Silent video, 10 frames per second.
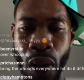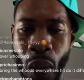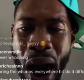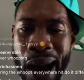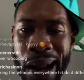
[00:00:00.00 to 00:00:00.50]

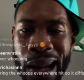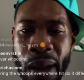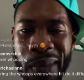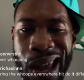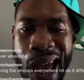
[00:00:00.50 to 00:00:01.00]
Why it ain't
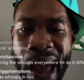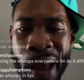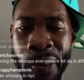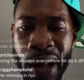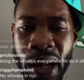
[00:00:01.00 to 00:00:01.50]
let me
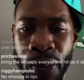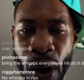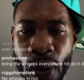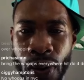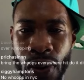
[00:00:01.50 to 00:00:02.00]
add Billy,
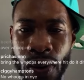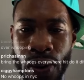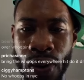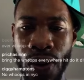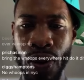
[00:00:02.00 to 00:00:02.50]
bro?
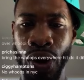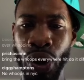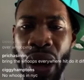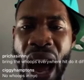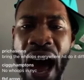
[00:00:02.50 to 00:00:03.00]

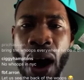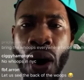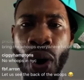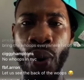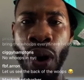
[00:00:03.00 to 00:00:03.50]
Do y'all
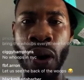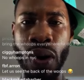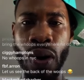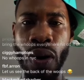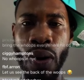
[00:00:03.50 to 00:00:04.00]

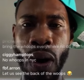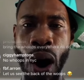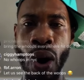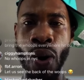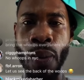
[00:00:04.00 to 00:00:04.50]
homework
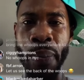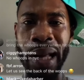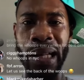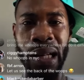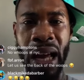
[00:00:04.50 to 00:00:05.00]
on
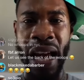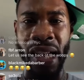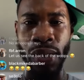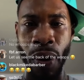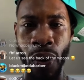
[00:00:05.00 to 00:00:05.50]
Billy
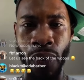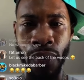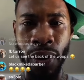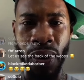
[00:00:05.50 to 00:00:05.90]
legs, bro.